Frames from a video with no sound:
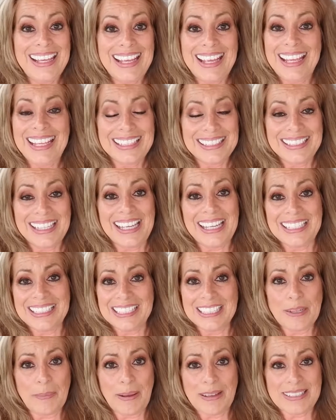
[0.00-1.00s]
It
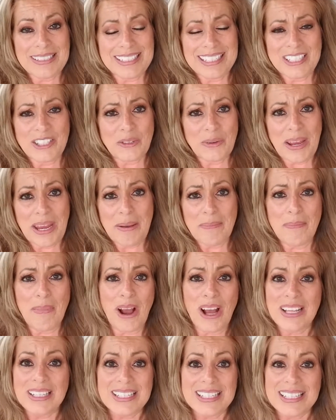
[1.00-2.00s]
lasted about 6 or 8
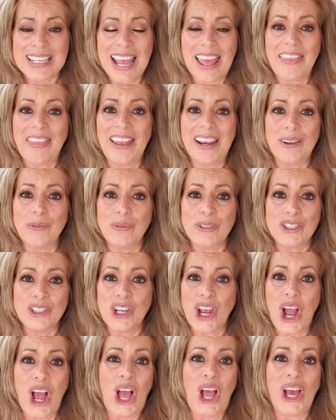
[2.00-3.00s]
months and then it was
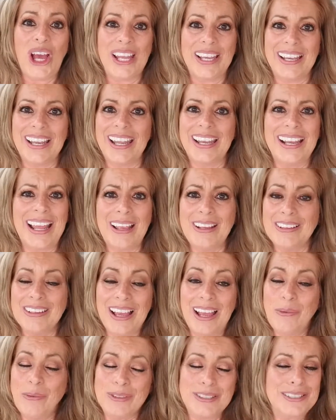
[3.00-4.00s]
gone. And I
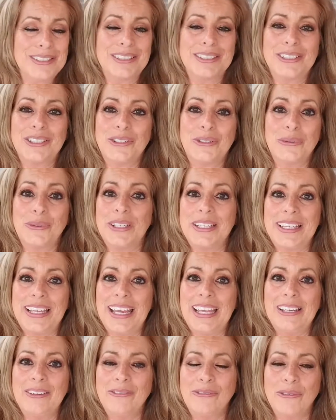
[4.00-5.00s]
wasn't going to do it
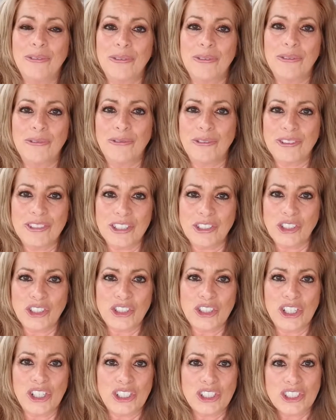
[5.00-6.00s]
again for such
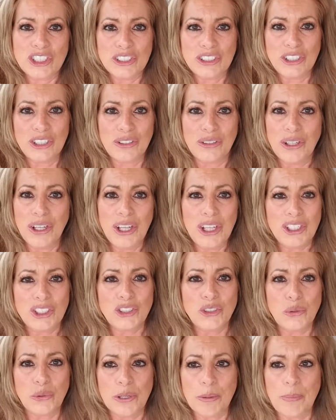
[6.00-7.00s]
a
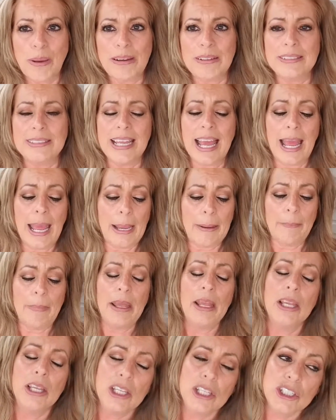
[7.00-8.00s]
short amount of time.
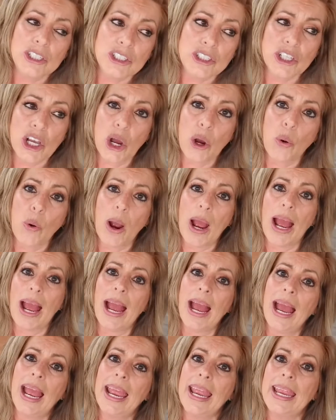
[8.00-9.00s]
So
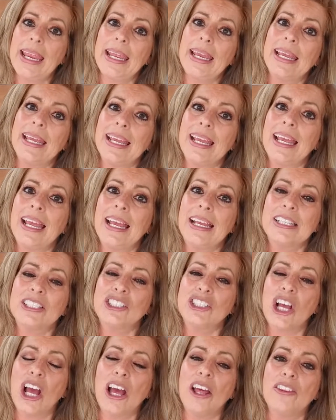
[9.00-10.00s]
I
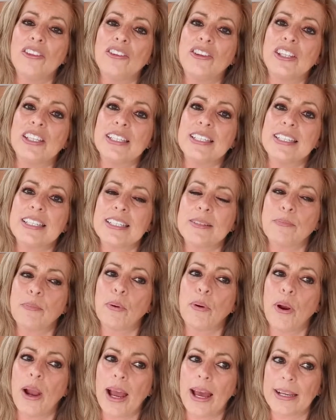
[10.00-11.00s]
saw this
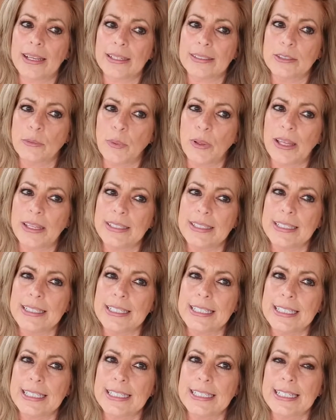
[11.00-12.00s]
product. Well, I didn't
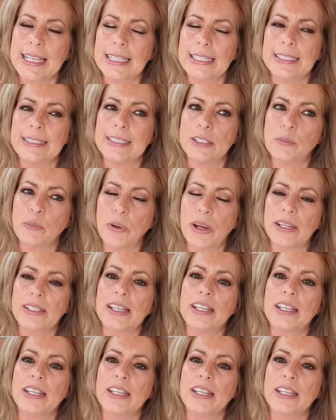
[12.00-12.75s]
see exactly this product.